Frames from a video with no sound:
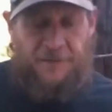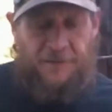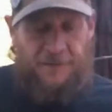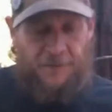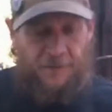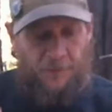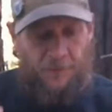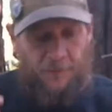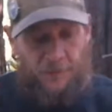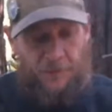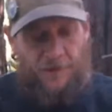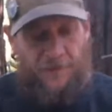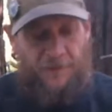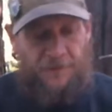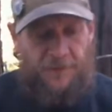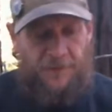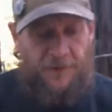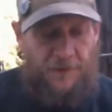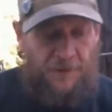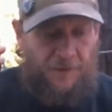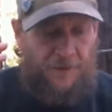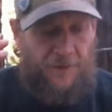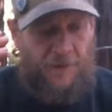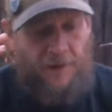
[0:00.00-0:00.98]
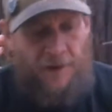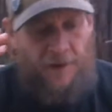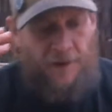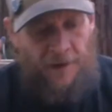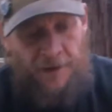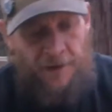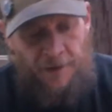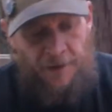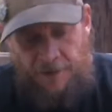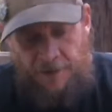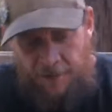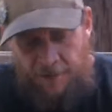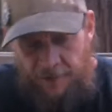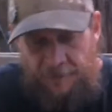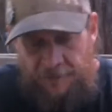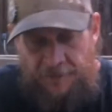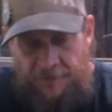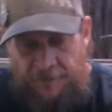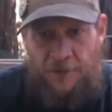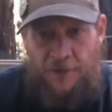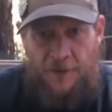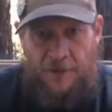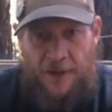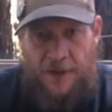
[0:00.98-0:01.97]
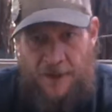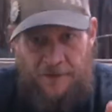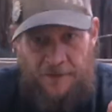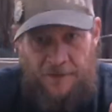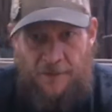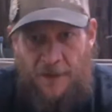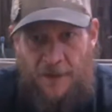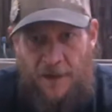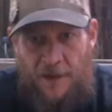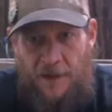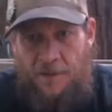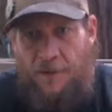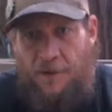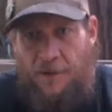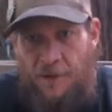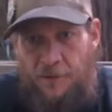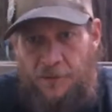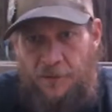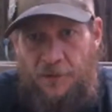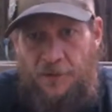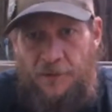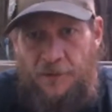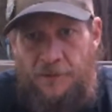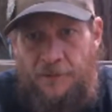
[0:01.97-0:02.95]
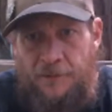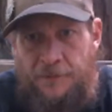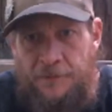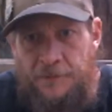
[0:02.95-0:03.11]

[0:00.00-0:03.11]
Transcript: if you're in that bubble